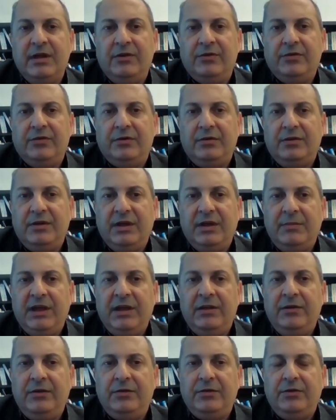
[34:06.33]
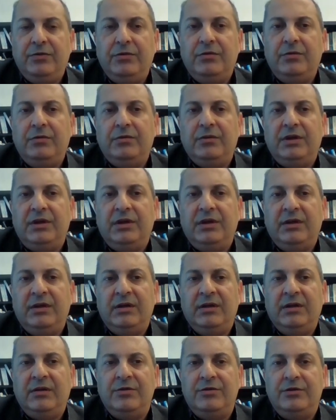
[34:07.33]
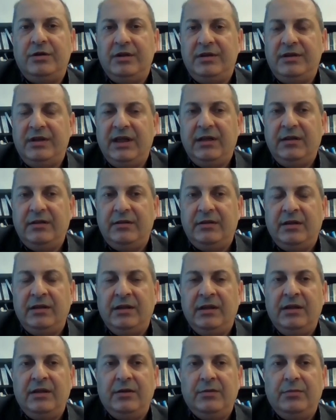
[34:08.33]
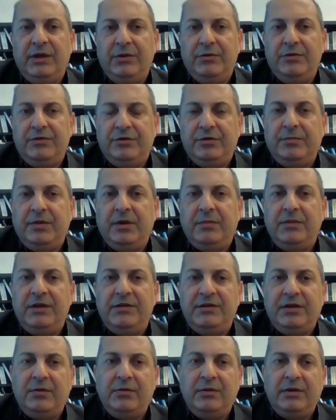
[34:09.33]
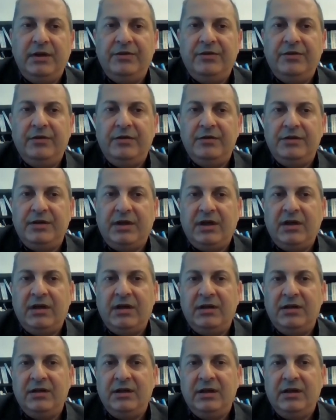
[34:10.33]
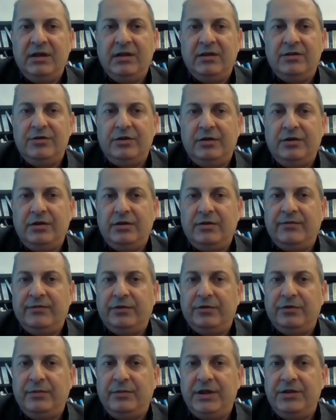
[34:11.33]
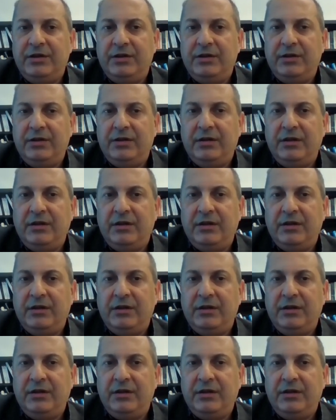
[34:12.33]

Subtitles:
So the main two journals that we use to publish our research are Journal of Automation